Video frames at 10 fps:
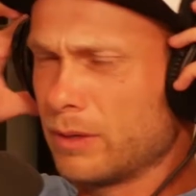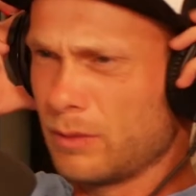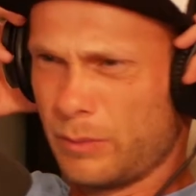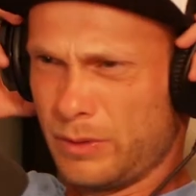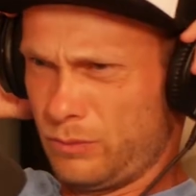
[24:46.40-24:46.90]
it,
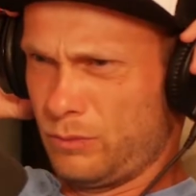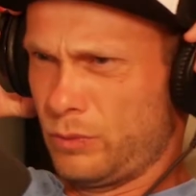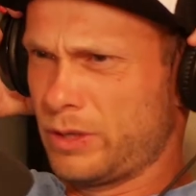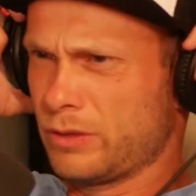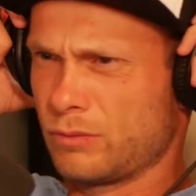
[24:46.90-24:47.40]
man.
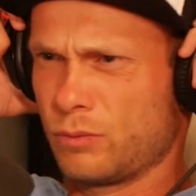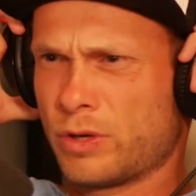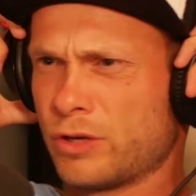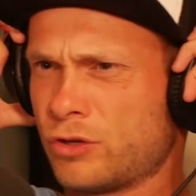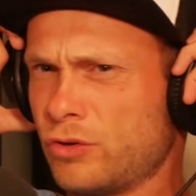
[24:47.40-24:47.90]
We
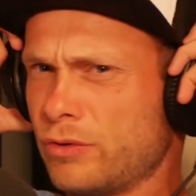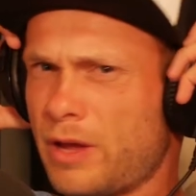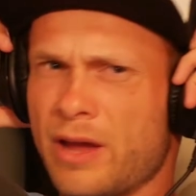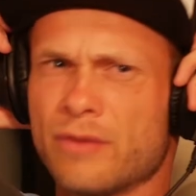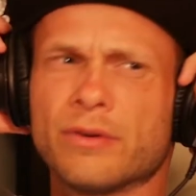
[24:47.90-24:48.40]
can but
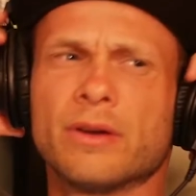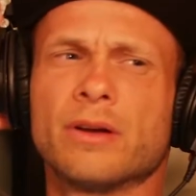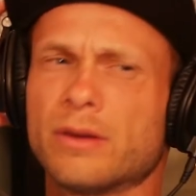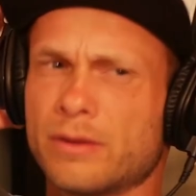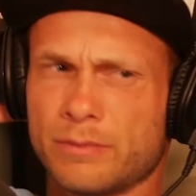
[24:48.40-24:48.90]
shoot. I have
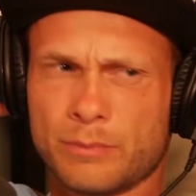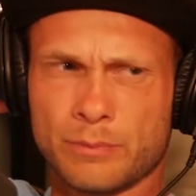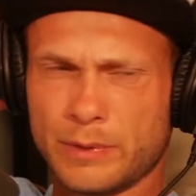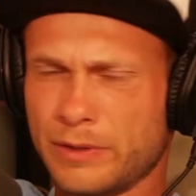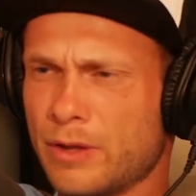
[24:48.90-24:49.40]

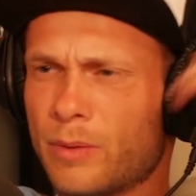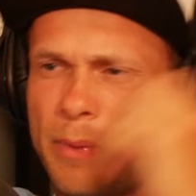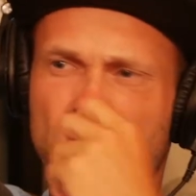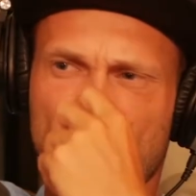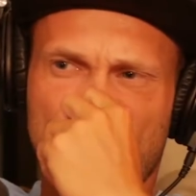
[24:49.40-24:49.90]

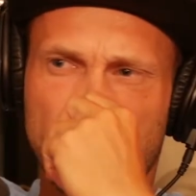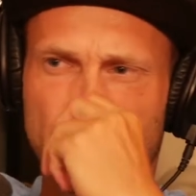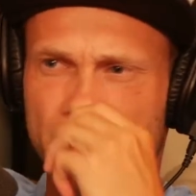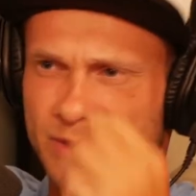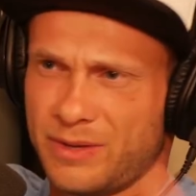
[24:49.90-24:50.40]
another pack of
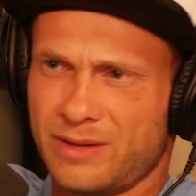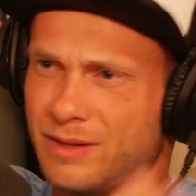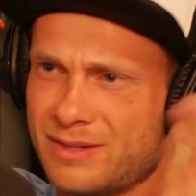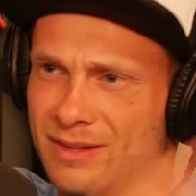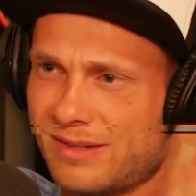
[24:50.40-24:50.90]
batteries,
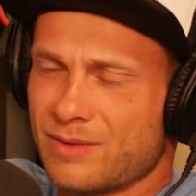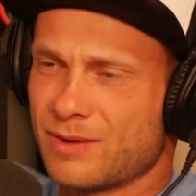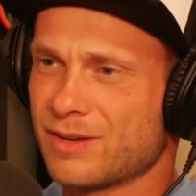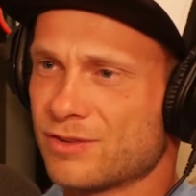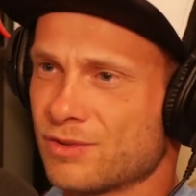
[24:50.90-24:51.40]
man. That's
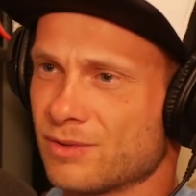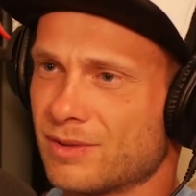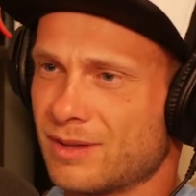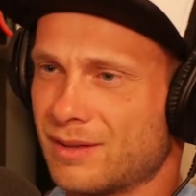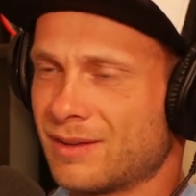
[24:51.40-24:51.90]
like, we can
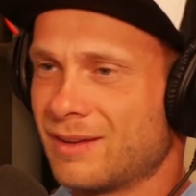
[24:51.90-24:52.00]
shoot